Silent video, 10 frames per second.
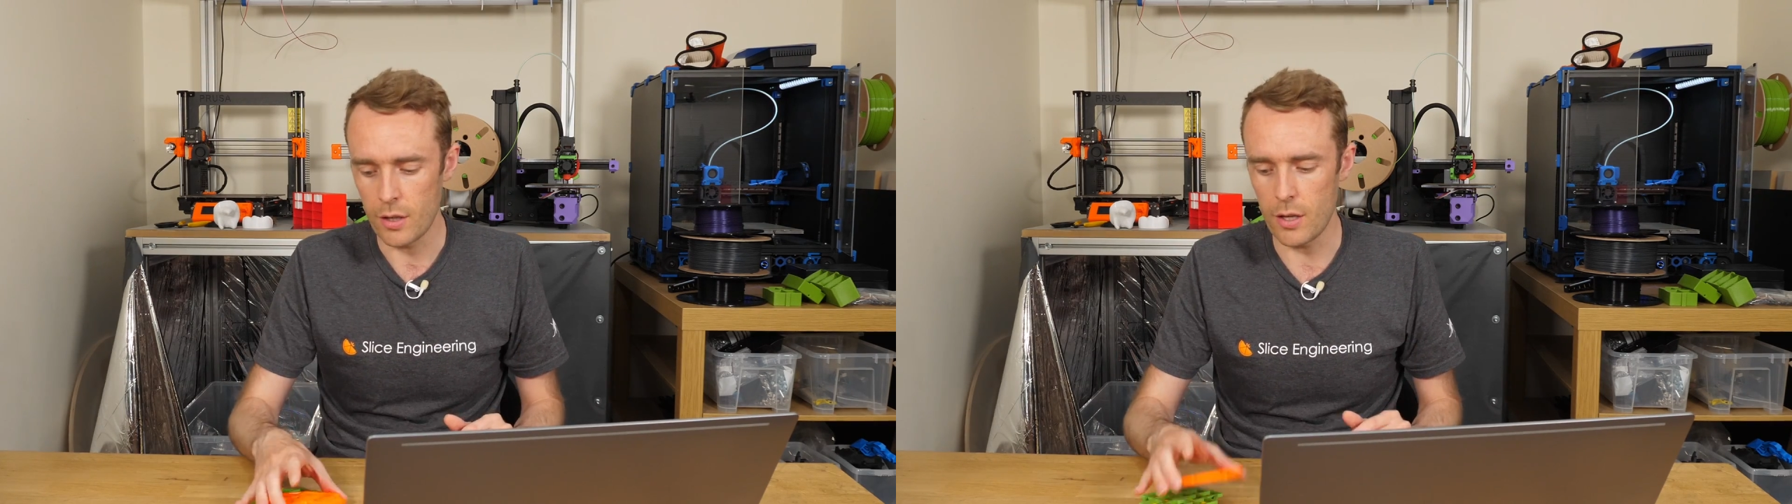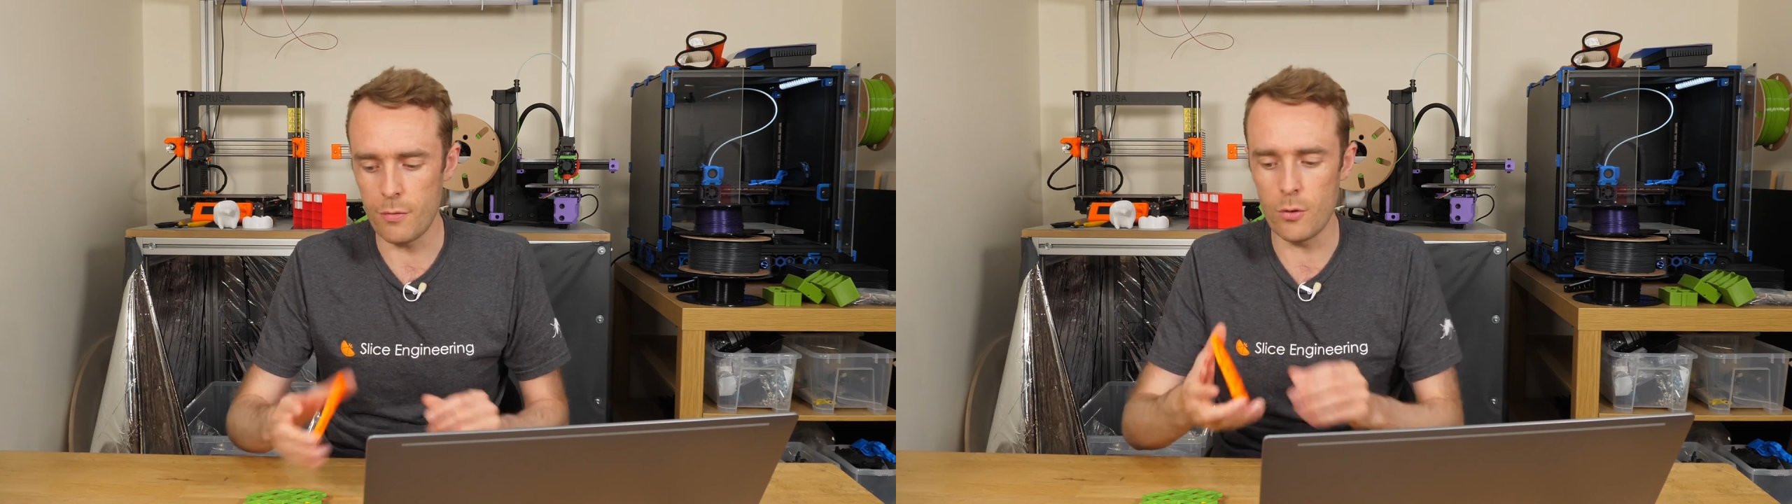
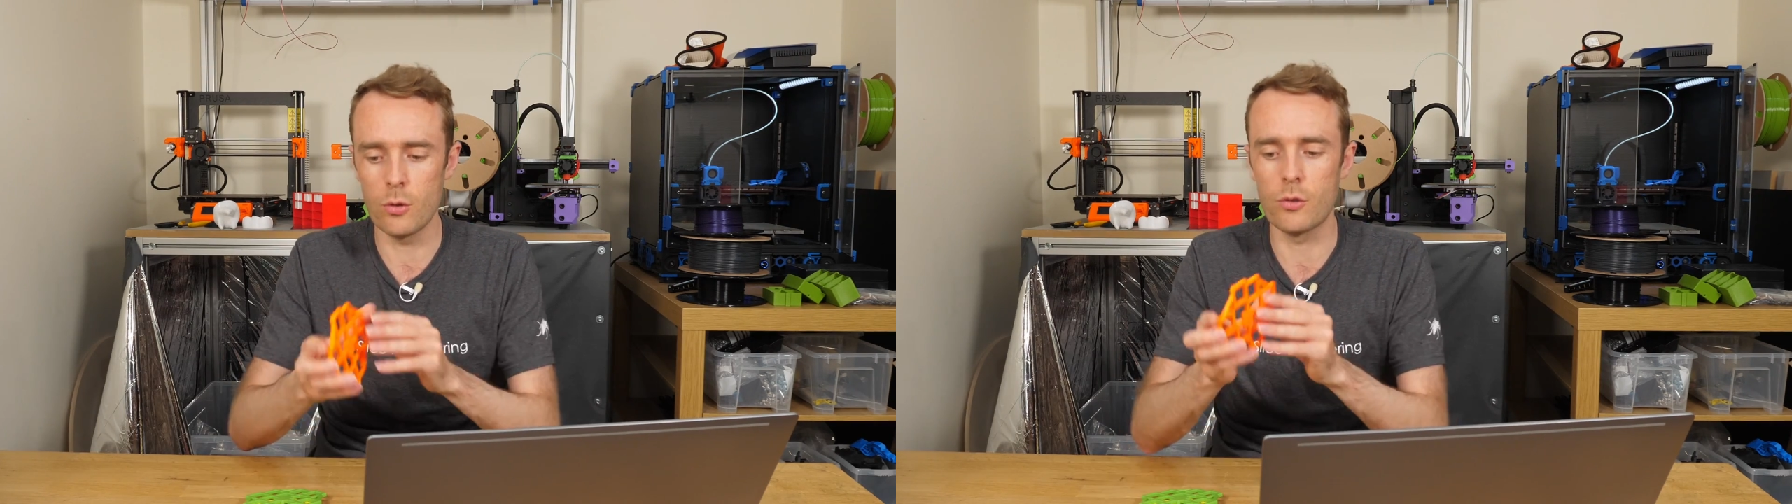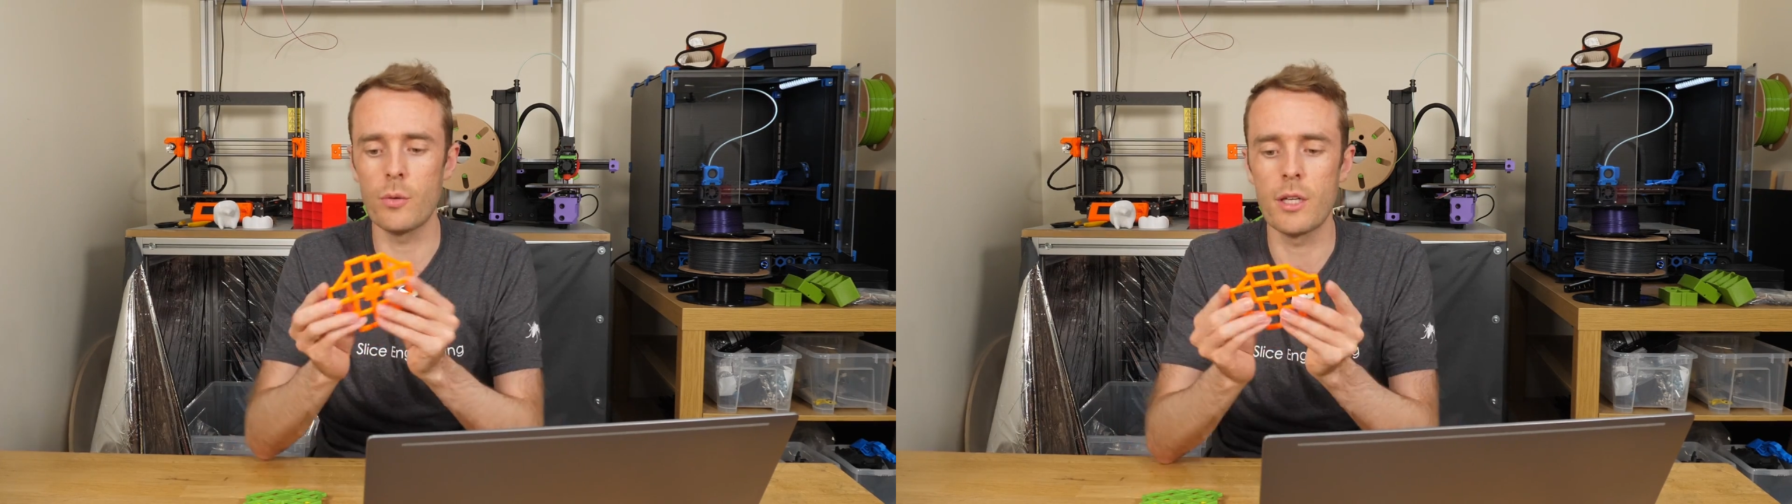if
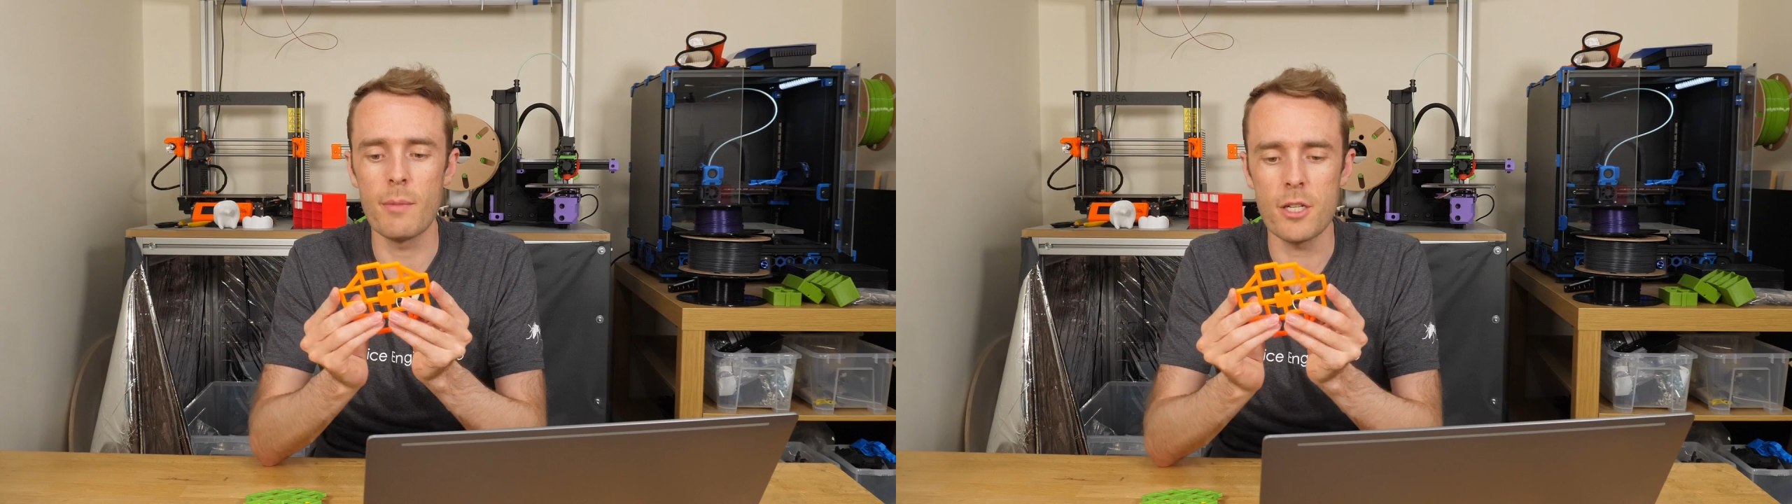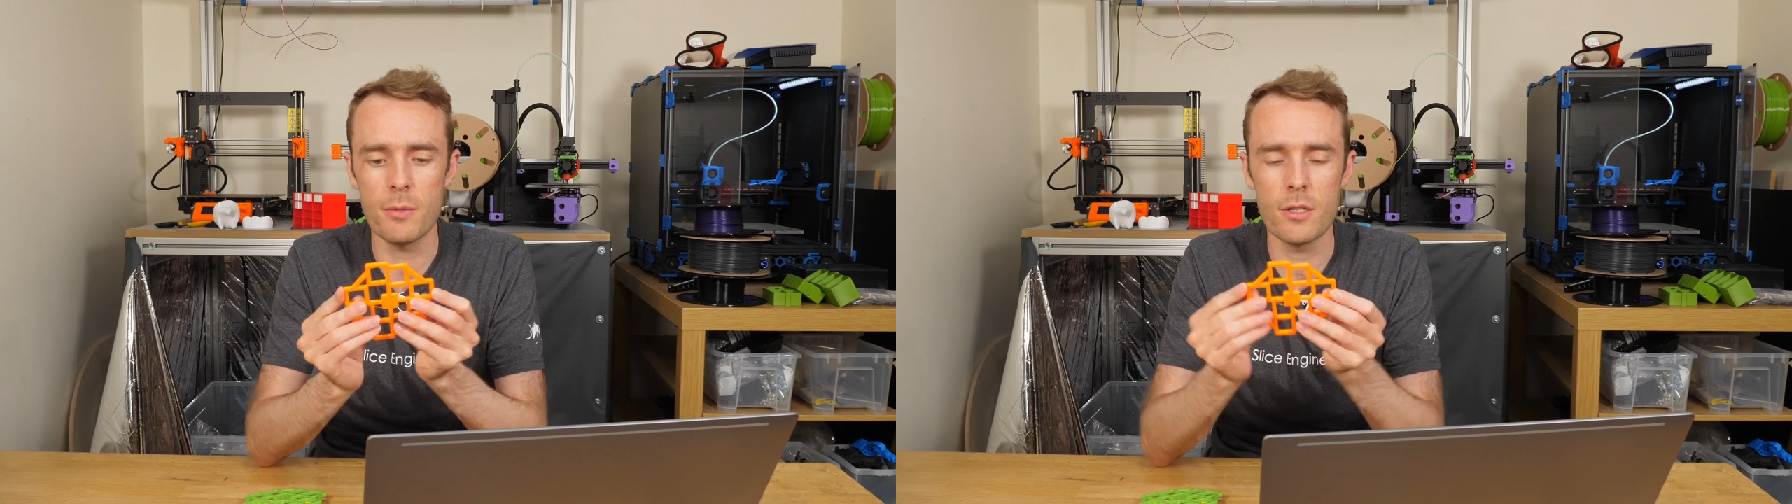you're doing
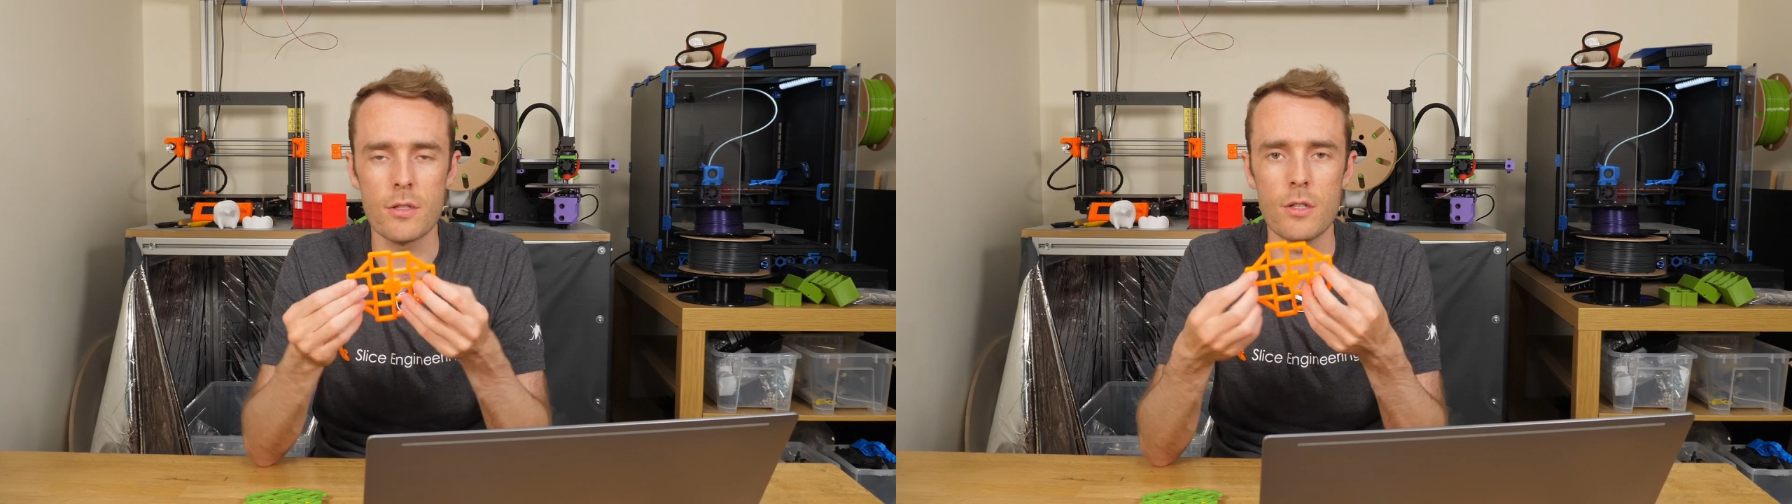measurements,